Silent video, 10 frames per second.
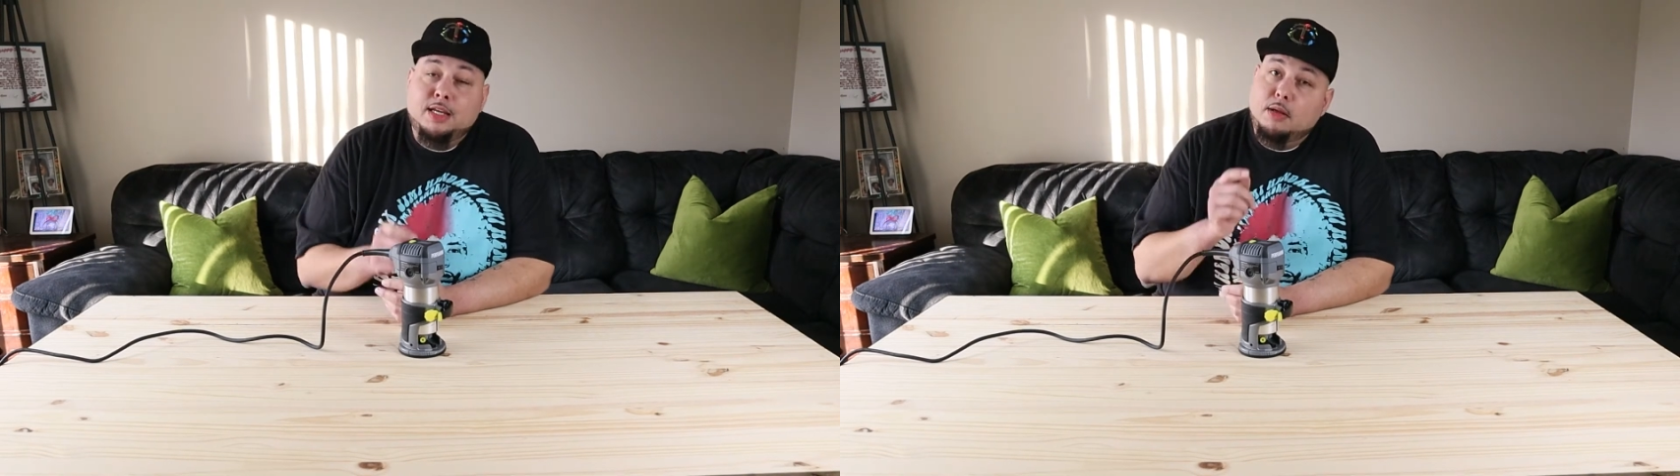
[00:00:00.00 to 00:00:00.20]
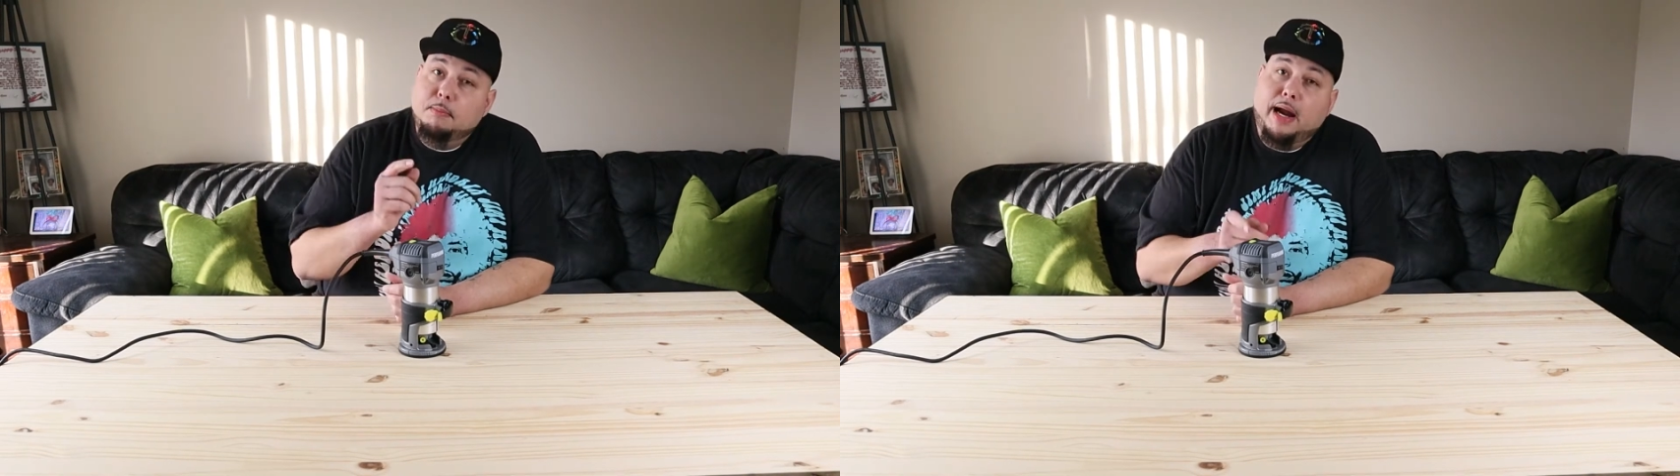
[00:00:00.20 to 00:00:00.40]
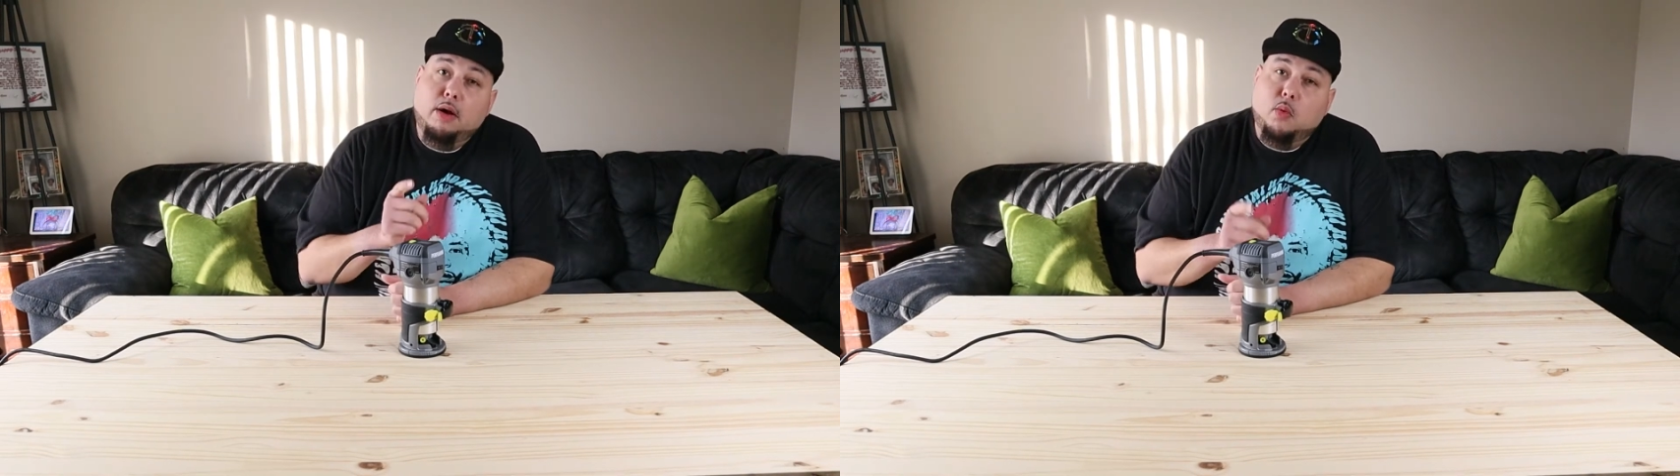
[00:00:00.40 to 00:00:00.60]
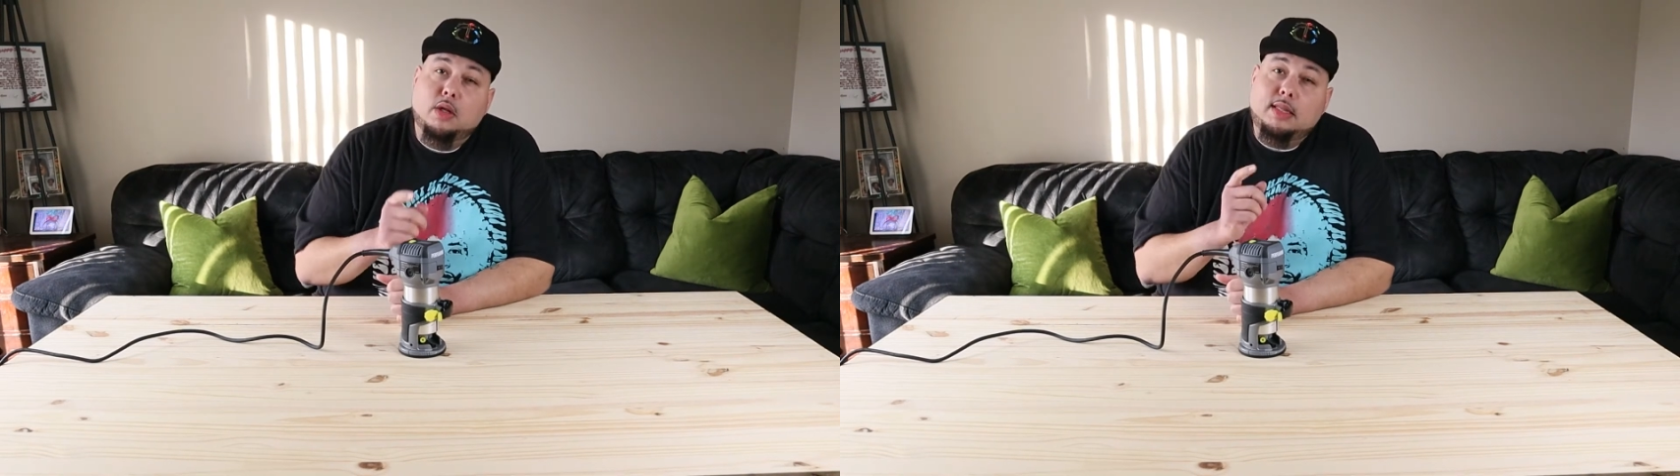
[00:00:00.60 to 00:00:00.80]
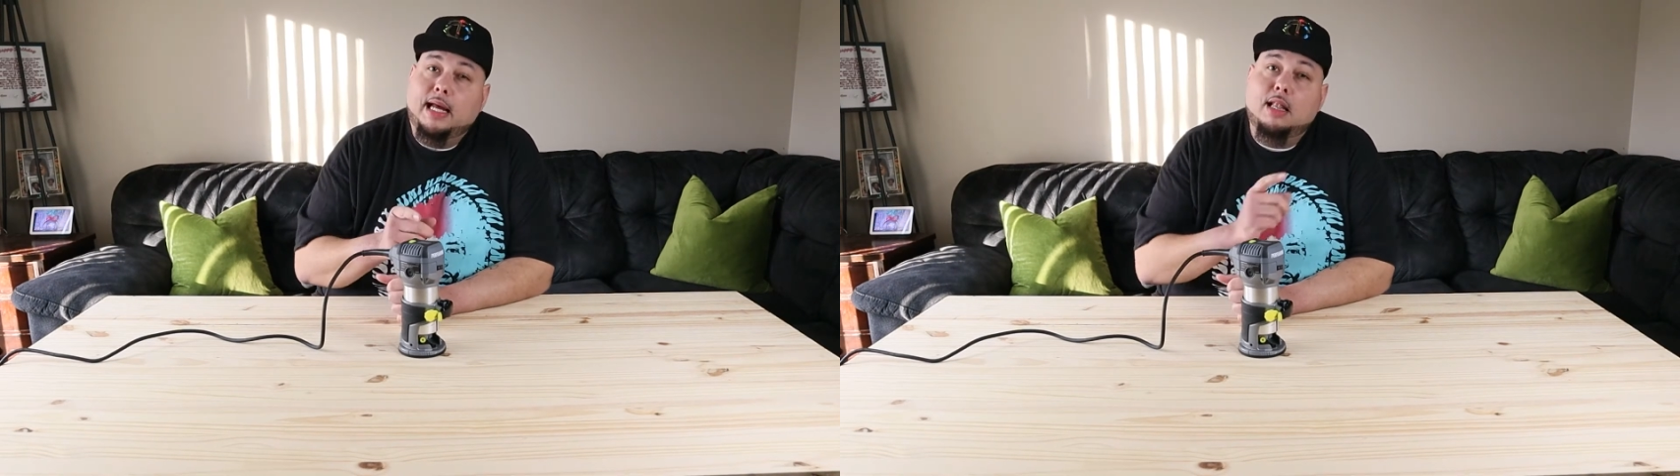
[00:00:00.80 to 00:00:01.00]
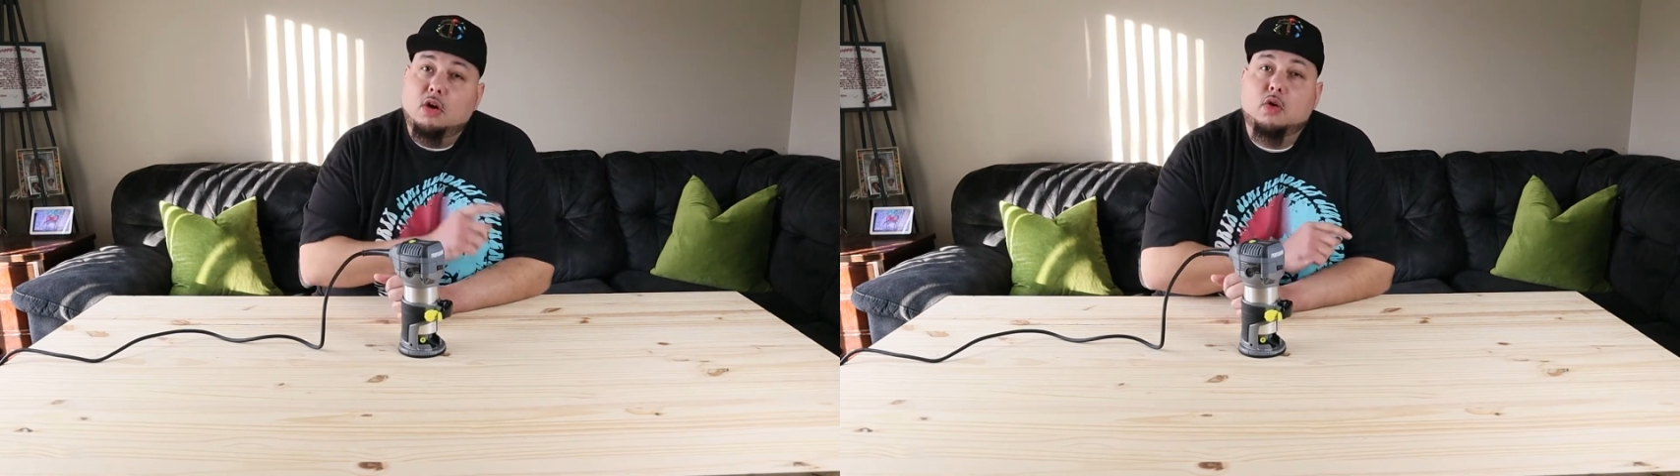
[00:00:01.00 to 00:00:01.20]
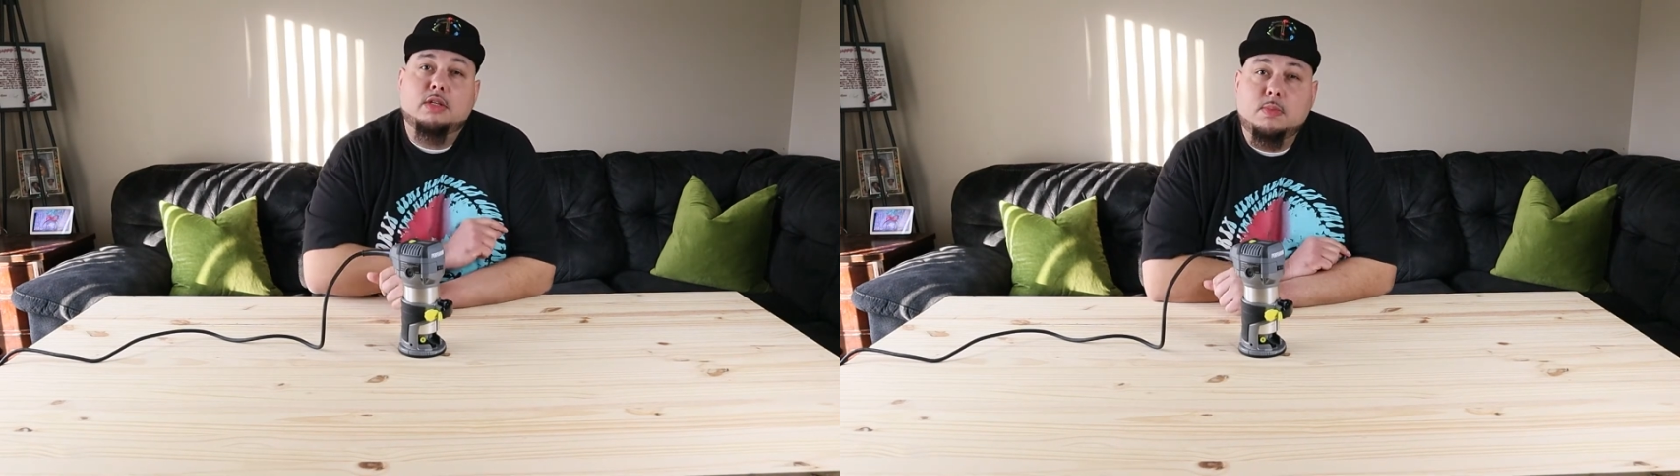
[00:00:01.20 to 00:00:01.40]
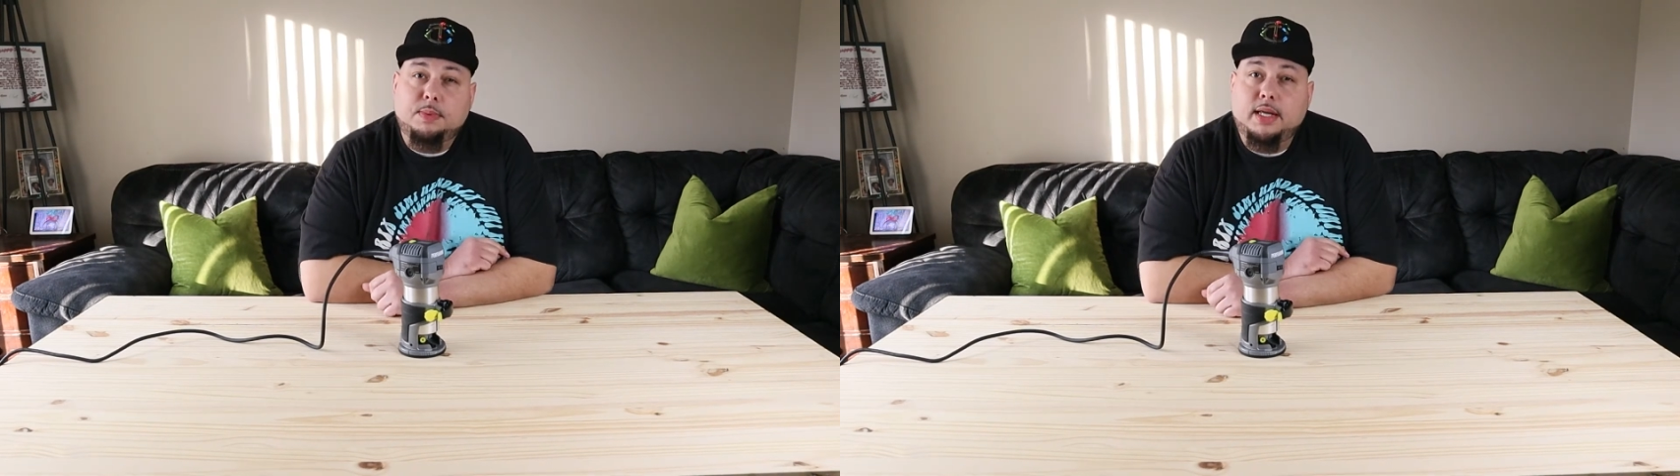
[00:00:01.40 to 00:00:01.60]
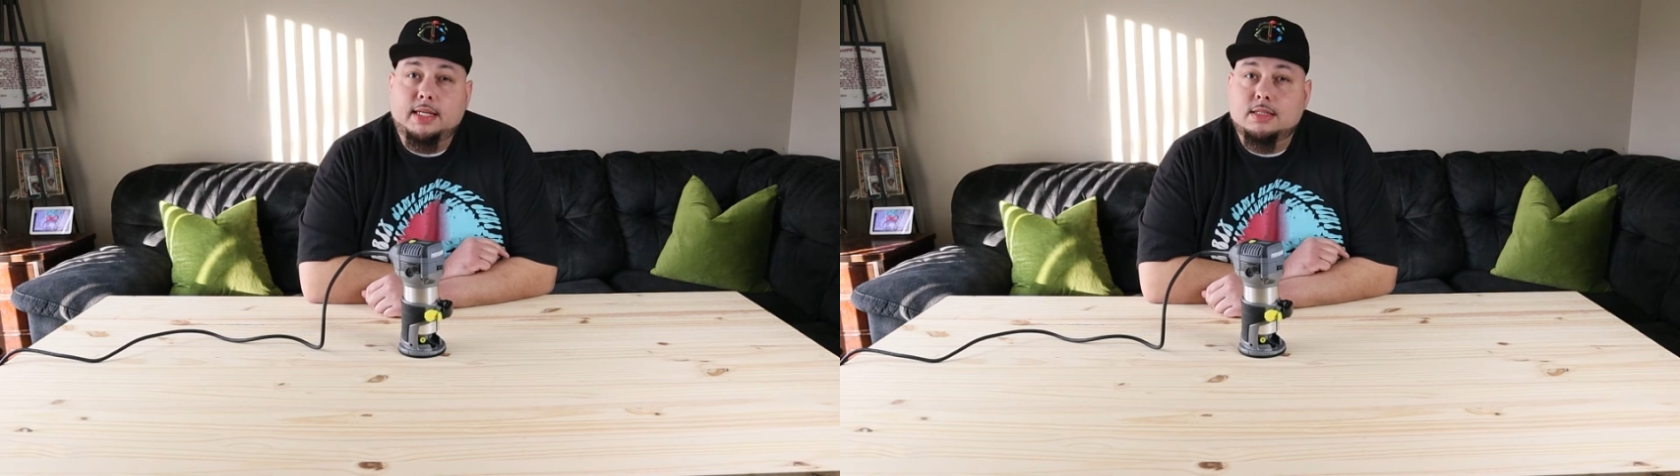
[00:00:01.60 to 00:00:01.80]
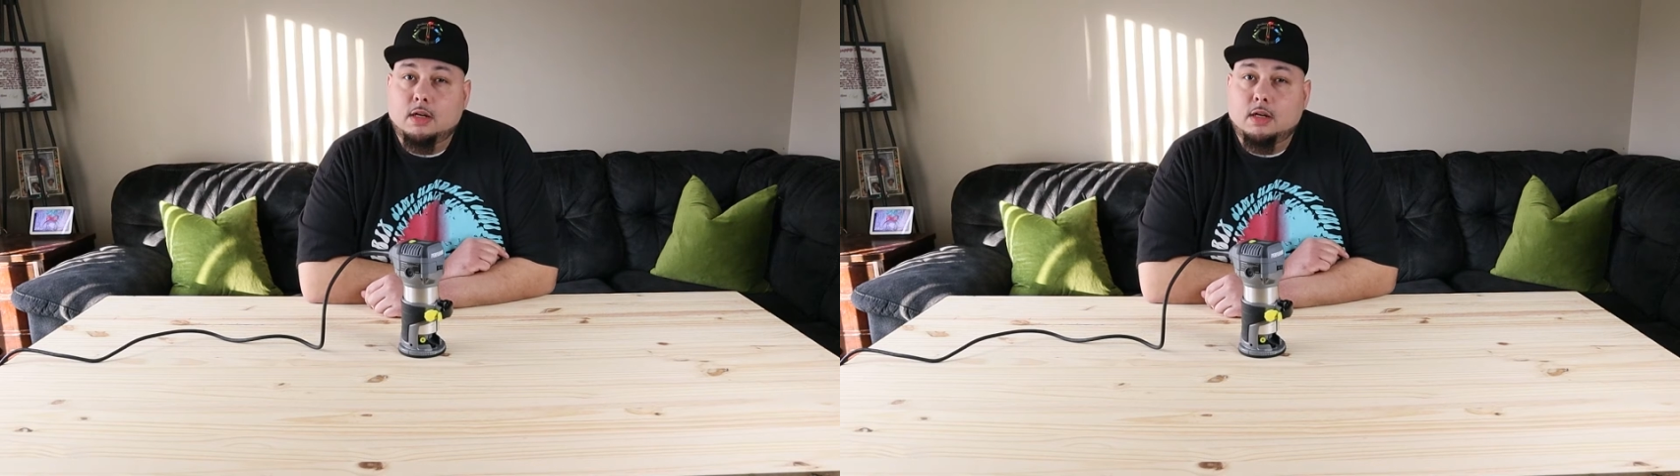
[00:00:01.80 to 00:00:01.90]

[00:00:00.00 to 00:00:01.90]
you might want that lower speed.